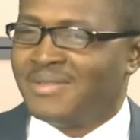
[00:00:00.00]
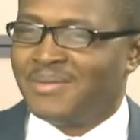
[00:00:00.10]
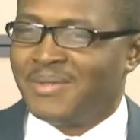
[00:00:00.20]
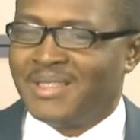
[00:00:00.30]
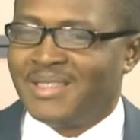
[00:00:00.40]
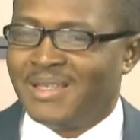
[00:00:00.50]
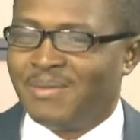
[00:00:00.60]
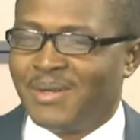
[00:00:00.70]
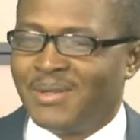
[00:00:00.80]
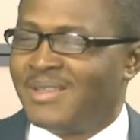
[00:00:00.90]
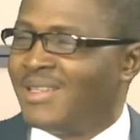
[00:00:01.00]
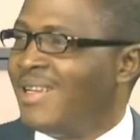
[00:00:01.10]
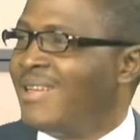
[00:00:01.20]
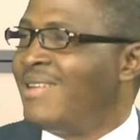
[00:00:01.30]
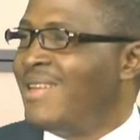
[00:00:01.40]
with about
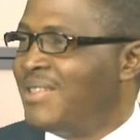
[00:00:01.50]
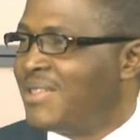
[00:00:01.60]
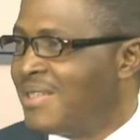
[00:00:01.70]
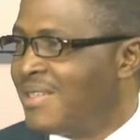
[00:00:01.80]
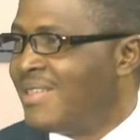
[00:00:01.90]
8 lanes